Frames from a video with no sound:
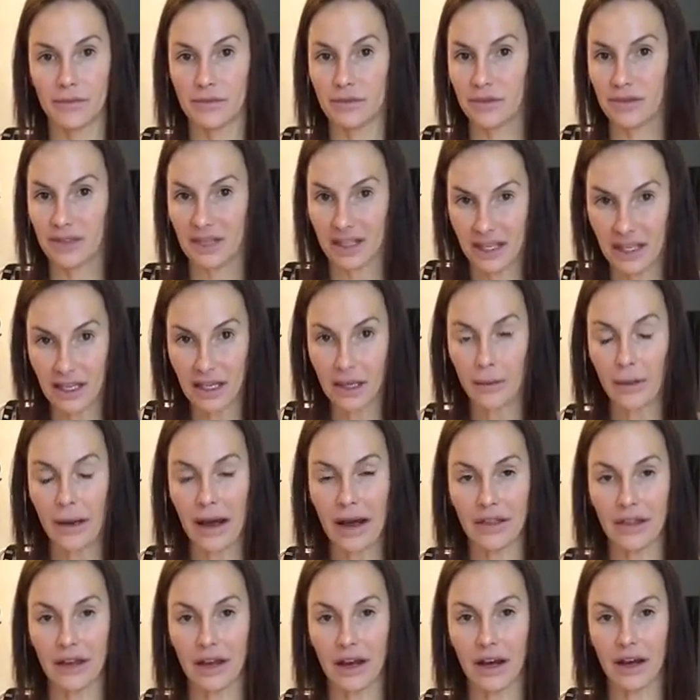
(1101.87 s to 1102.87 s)
Think about
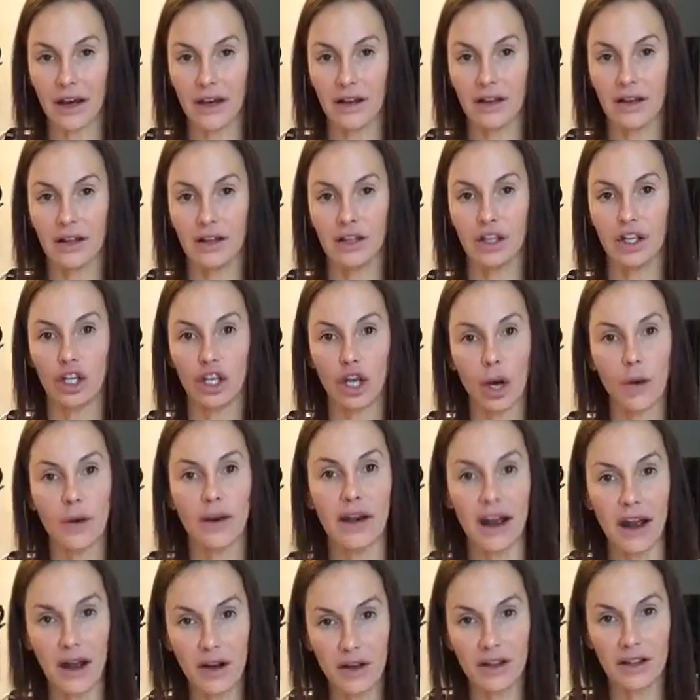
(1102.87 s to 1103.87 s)
that. You're going
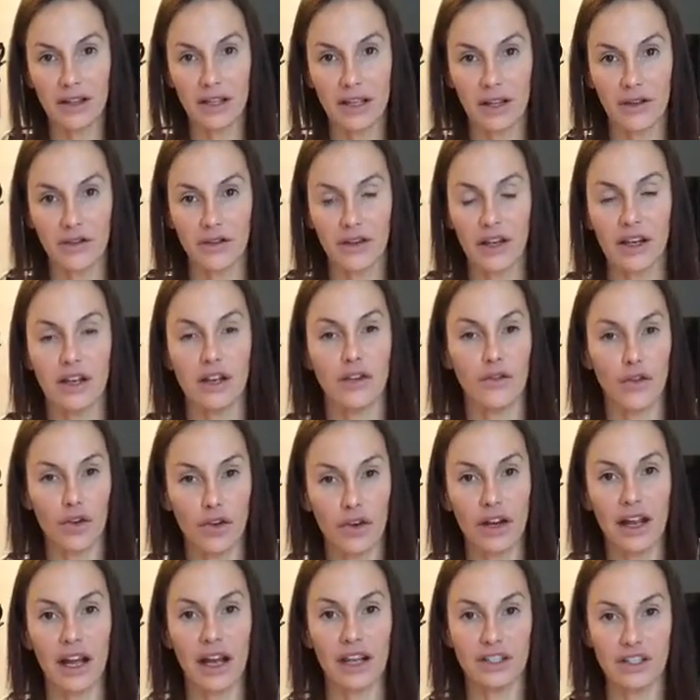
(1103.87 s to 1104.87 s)
out in the evening, you've already
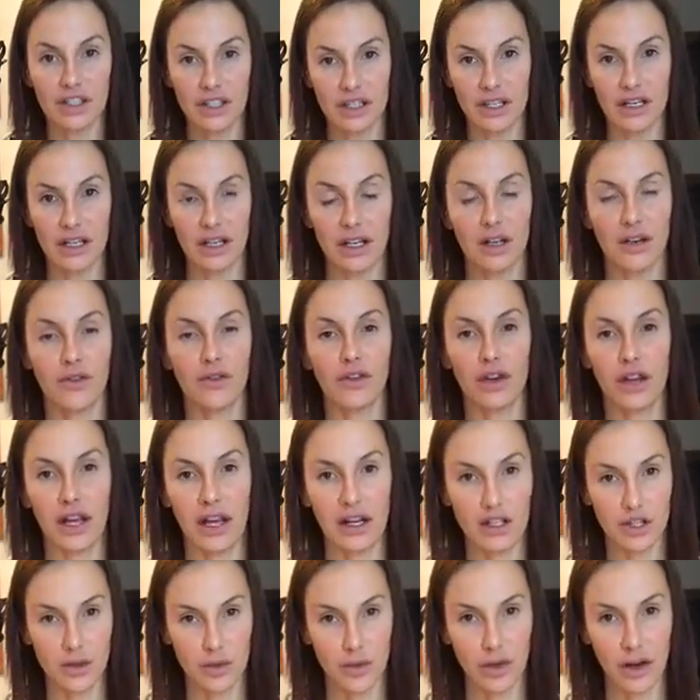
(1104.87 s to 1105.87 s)
had your dinner, you've already had
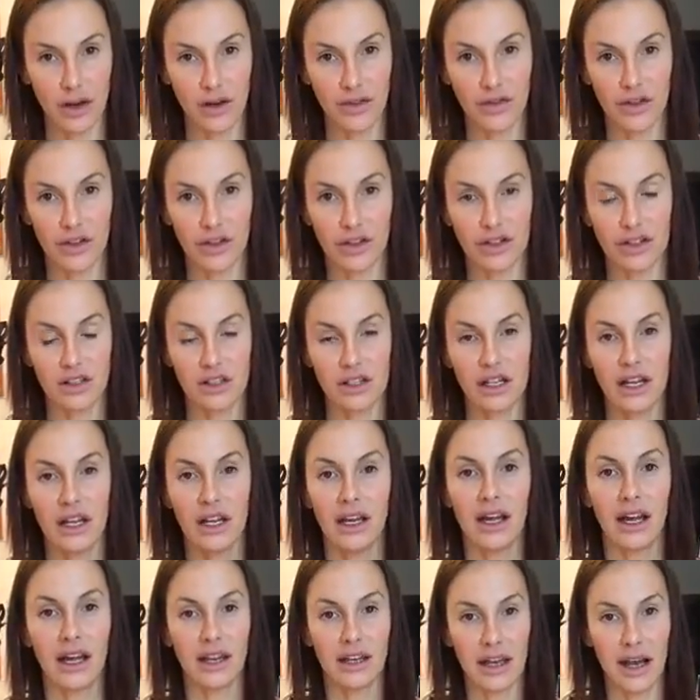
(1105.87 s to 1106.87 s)
your breakfast,
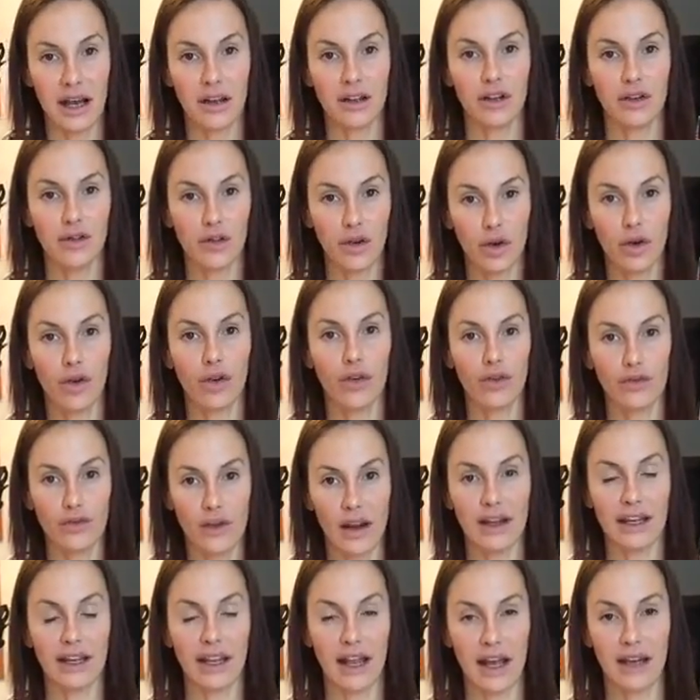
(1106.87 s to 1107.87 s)
and now you've
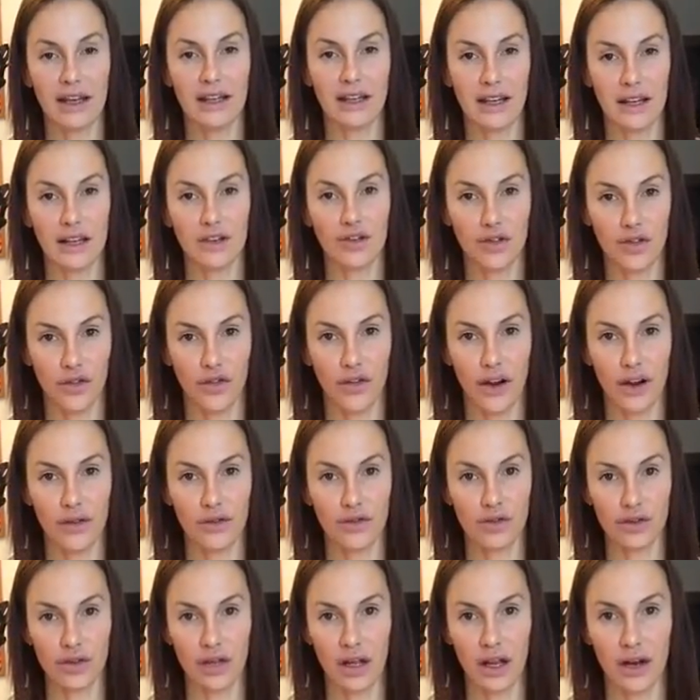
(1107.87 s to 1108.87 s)
already had an extra
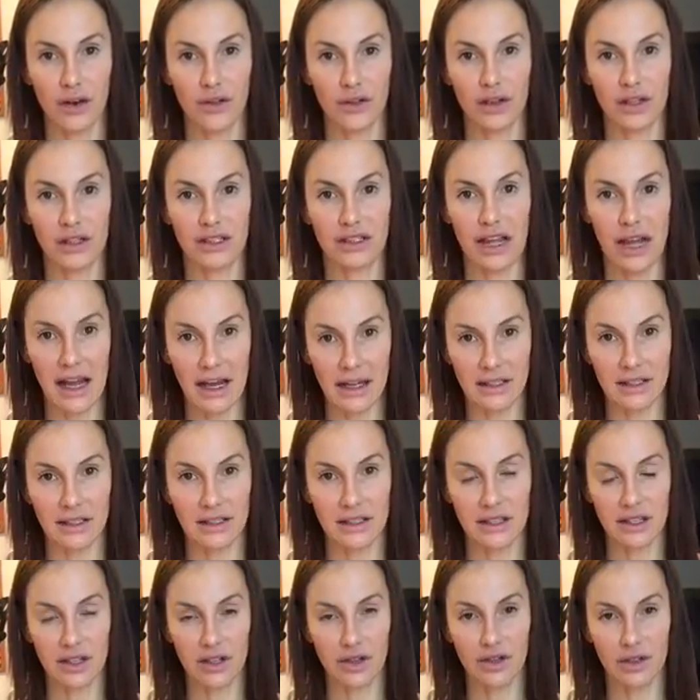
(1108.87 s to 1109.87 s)
500 calories added
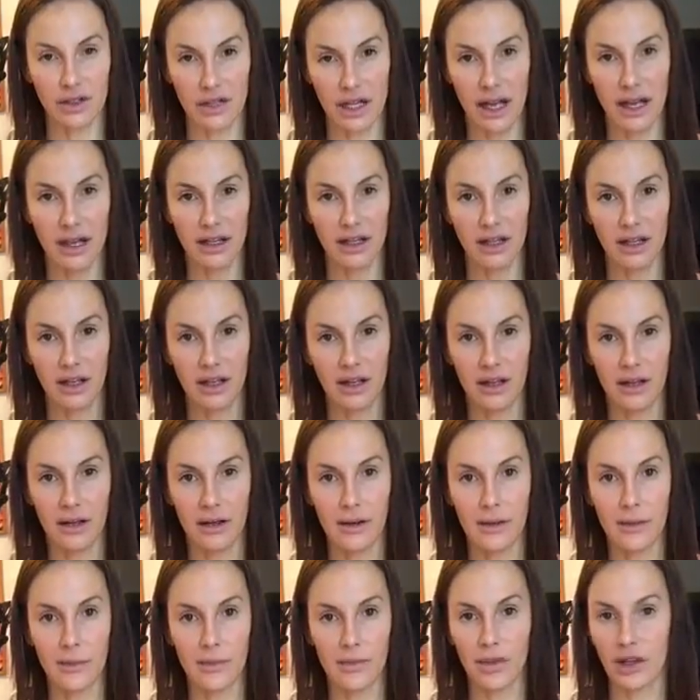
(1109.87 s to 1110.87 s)
to your day.
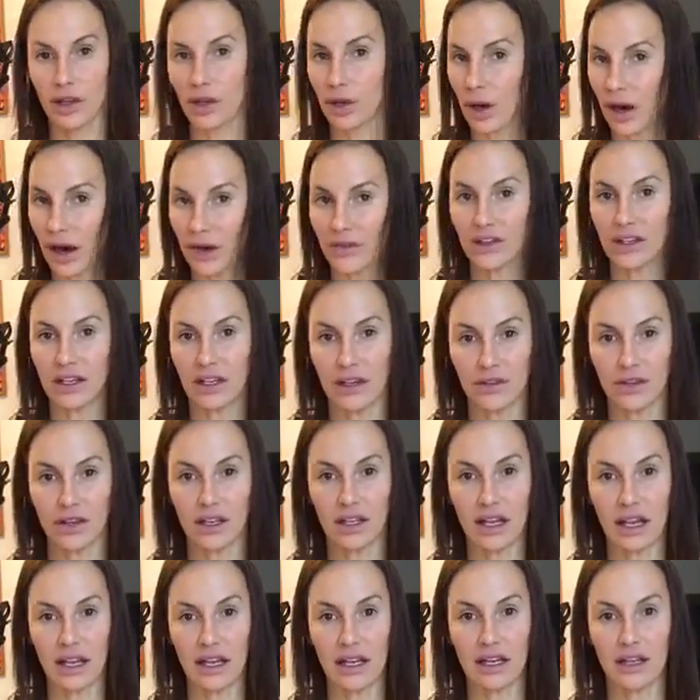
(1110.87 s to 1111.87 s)
And you haven't even
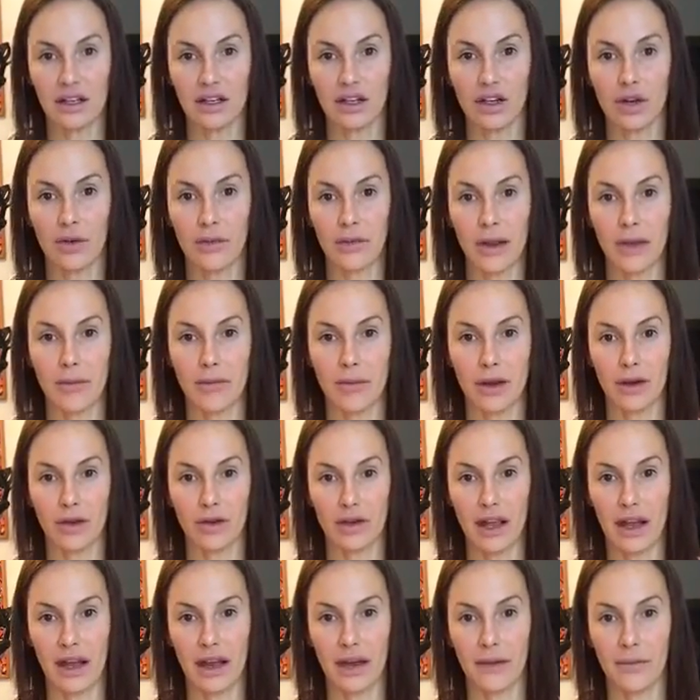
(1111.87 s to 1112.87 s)
eaten your main meal
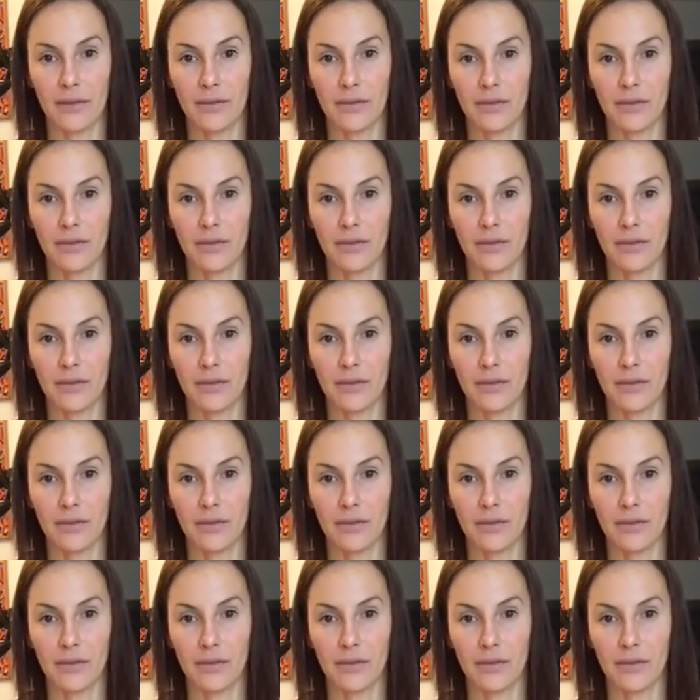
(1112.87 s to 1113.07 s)
yet.